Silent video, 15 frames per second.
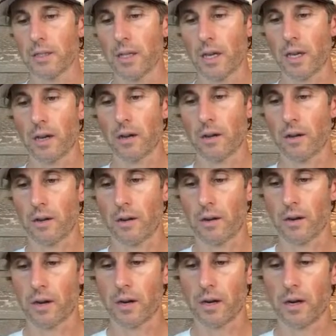that
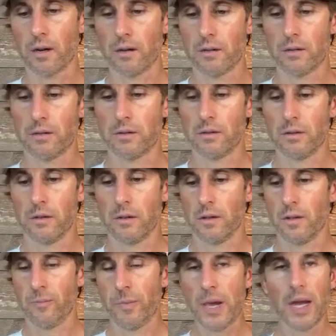are
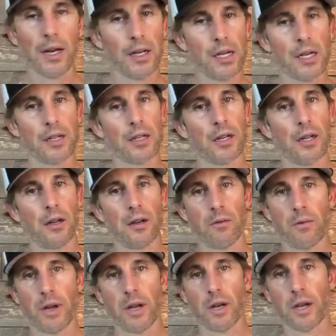paying attention and you're
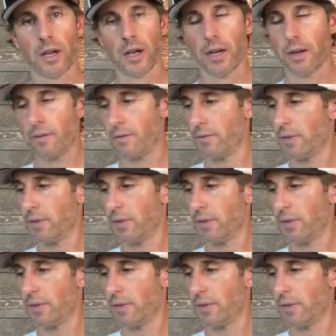ready to kind of